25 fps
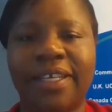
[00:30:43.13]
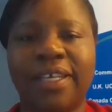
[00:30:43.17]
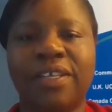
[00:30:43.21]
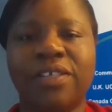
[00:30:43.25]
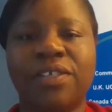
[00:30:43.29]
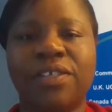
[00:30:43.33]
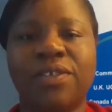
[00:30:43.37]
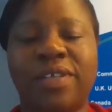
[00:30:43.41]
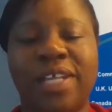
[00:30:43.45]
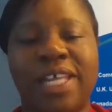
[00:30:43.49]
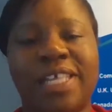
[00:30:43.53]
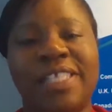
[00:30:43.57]

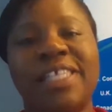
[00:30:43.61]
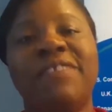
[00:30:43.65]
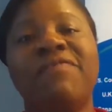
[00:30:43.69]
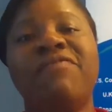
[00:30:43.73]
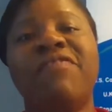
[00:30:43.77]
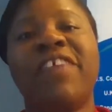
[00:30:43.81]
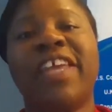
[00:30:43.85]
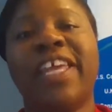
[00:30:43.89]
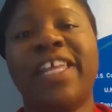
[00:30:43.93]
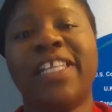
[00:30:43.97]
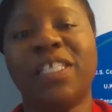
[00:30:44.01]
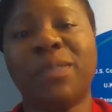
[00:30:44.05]
So that's
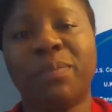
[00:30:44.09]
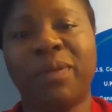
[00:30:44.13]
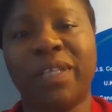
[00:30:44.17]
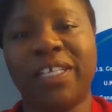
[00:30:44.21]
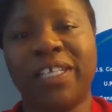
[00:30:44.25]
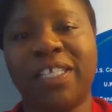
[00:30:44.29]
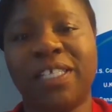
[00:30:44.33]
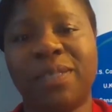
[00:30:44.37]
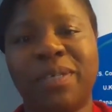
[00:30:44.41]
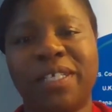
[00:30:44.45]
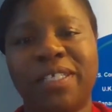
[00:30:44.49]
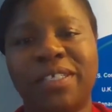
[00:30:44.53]
advanced
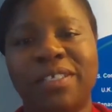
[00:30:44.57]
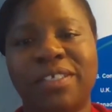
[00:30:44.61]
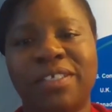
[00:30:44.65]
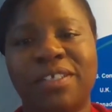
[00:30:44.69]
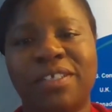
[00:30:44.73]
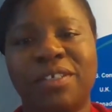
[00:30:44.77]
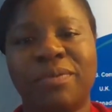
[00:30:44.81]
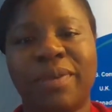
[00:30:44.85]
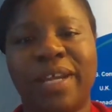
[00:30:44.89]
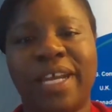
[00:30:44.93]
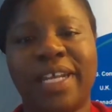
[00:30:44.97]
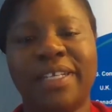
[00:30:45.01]

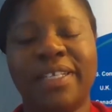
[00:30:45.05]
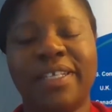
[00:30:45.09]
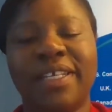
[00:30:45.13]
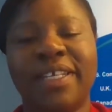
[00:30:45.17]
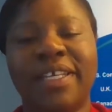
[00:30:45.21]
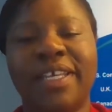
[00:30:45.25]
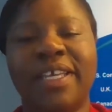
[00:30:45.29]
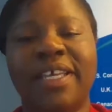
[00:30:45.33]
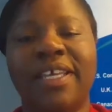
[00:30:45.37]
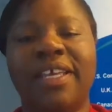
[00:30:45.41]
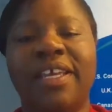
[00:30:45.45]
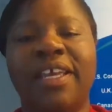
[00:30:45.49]
placement, right?
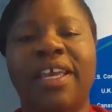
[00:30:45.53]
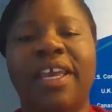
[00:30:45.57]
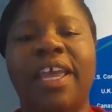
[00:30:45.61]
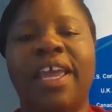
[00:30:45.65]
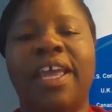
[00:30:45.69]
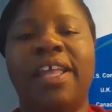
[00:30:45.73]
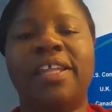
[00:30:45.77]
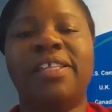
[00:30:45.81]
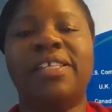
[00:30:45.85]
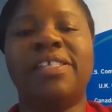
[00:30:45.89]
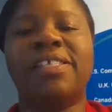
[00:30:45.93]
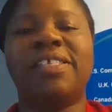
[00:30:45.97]

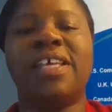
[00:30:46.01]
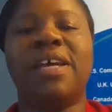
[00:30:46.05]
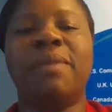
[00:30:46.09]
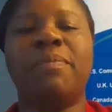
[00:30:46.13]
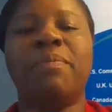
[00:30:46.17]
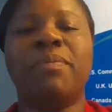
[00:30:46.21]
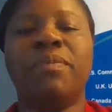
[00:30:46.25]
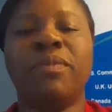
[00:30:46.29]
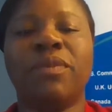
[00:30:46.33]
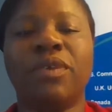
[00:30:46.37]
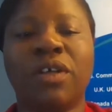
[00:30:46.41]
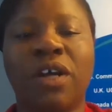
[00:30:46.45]
And
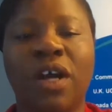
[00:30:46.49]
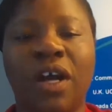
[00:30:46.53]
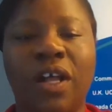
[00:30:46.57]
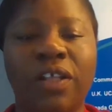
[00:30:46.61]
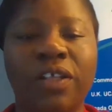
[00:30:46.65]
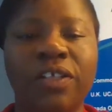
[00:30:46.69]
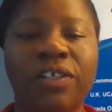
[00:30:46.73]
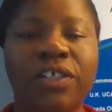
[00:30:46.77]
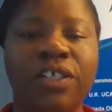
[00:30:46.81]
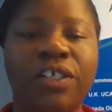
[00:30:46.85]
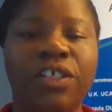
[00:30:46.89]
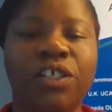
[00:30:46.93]
some
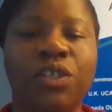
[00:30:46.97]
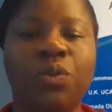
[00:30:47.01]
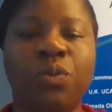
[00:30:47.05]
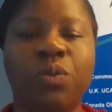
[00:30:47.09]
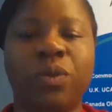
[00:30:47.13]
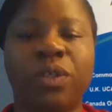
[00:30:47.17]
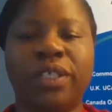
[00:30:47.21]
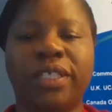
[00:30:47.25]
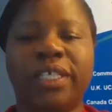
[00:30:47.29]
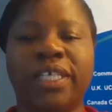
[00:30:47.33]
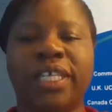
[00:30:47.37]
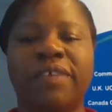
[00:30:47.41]
colleges
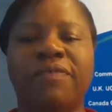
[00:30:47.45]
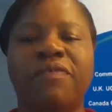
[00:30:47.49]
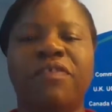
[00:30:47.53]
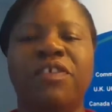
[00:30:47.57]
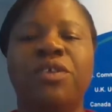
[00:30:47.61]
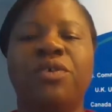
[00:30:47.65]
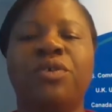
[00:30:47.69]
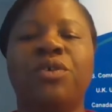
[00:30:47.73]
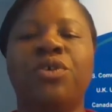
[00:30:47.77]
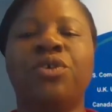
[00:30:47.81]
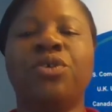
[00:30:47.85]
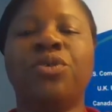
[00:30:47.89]
will give
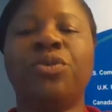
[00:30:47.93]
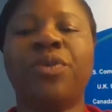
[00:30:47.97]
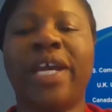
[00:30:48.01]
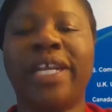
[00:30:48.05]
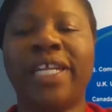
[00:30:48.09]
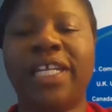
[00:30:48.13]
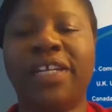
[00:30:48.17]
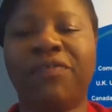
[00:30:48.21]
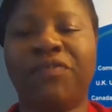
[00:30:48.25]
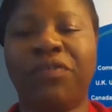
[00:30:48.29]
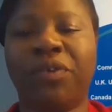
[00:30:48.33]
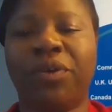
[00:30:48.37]
you
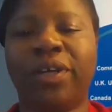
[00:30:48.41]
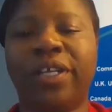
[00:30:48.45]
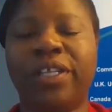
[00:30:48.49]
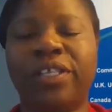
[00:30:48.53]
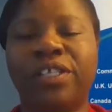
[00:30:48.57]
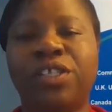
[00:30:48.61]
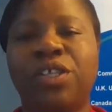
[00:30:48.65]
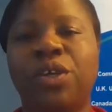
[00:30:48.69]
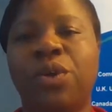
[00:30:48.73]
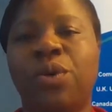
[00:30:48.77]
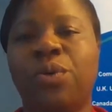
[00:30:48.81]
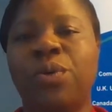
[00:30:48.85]
credit for
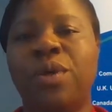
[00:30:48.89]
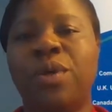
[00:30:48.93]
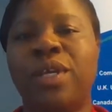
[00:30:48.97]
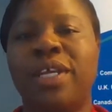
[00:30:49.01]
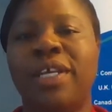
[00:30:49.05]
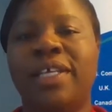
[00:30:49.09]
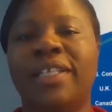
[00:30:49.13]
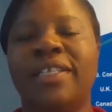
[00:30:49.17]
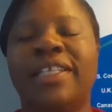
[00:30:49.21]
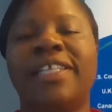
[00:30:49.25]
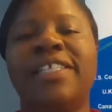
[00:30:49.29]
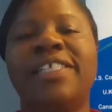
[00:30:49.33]
it. So
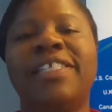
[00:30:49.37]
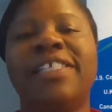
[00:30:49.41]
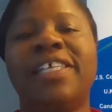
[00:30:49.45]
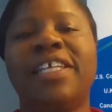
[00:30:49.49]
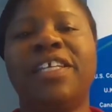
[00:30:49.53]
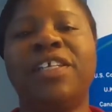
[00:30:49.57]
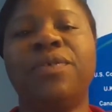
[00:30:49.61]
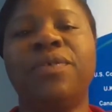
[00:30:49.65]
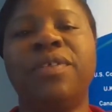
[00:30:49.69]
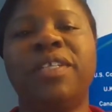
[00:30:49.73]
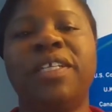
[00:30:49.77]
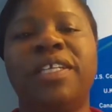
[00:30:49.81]
let's
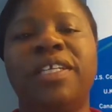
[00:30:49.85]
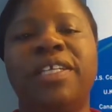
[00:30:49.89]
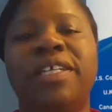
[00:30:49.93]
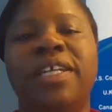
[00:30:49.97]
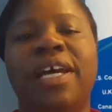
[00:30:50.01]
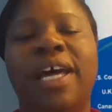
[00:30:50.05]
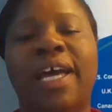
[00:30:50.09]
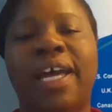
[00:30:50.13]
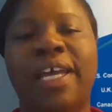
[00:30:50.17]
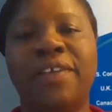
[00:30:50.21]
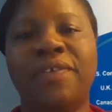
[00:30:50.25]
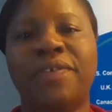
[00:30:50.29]
say you need
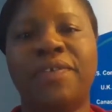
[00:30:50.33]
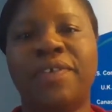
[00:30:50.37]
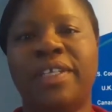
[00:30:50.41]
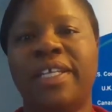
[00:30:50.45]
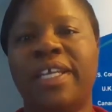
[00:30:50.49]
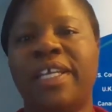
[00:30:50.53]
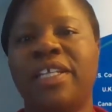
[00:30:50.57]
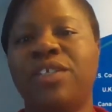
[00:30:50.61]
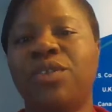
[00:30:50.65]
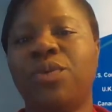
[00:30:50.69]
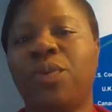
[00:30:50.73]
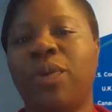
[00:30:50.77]

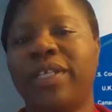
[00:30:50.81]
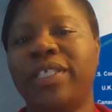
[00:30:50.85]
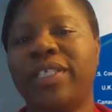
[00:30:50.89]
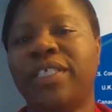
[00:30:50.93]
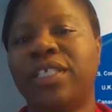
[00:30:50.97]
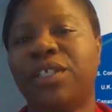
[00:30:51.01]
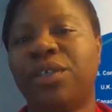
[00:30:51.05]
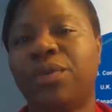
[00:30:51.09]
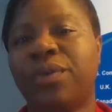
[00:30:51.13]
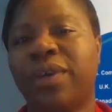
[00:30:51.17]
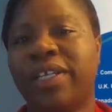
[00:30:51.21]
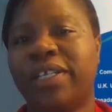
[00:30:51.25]

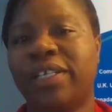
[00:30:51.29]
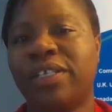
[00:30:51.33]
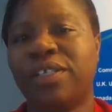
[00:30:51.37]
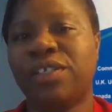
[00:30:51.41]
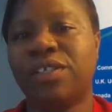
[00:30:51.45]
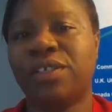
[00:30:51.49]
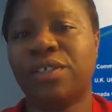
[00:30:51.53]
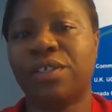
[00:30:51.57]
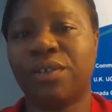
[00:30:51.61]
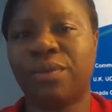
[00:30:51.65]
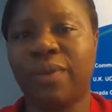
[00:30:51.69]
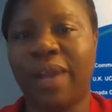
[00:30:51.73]
120
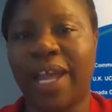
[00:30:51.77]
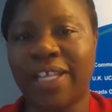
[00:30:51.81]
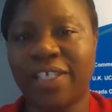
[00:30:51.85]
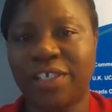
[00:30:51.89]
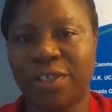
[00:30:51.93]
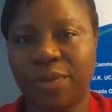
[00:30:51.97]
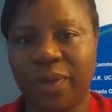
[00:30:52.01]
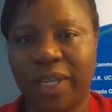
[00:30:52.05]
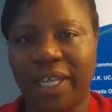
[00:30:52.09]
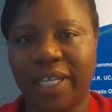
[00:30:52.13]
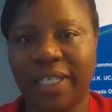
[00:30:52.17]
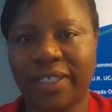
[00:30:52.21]
credits to
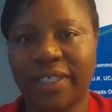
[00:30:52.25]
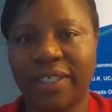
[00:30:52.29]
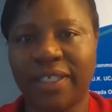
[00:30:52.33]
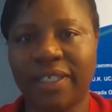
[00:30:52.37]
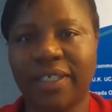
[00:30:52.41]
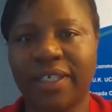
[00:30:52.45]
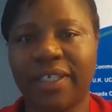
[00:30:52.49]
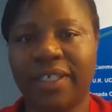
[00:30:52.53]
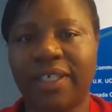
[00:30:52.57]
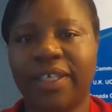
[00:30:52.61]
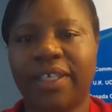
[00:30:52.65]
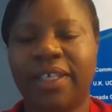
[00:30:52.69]
graduate,
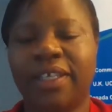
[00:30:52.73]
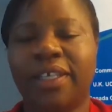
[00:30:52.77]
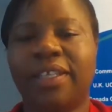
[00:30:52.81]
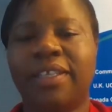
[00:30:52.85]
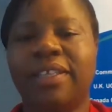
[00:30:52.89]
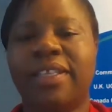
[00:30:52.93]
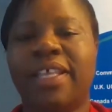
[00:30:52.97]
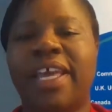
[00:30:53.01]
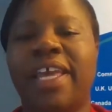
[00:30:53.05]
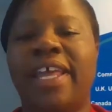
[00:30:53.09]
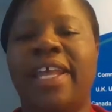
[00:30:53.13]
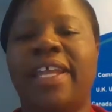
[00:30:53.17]

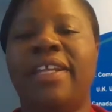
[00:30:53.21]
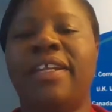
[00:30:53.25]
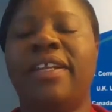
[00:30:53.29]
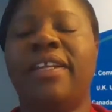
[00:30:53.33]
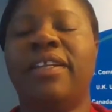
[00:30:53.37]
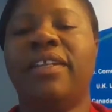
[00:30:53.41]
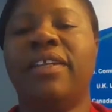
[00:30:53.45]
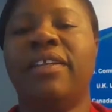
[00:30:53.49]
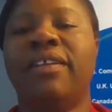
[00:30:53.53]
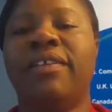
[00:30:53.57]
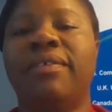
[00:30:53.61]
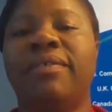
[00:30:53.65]

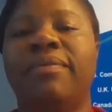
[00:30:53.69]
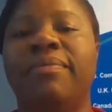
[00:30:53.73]
then